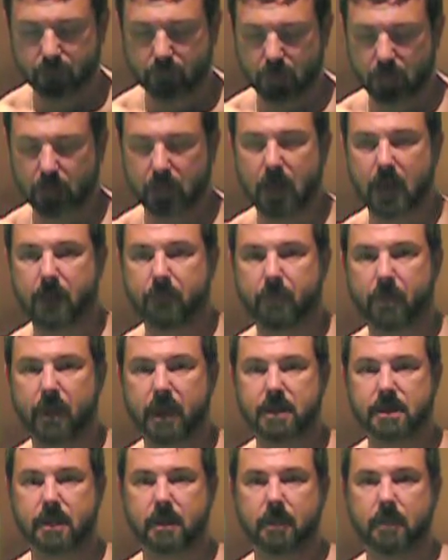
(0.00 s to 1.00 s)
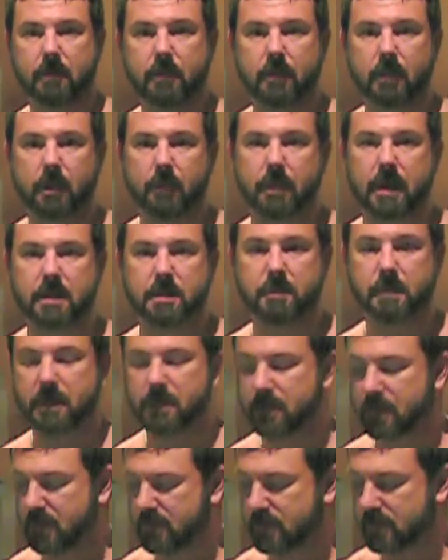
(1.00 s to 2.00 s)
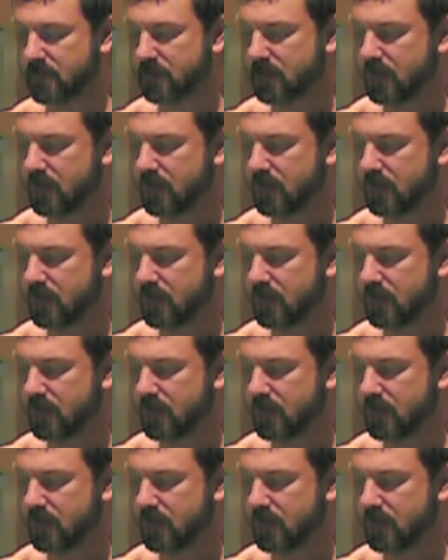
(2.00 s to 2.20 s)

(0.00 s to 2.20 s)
a lot of braising recipes because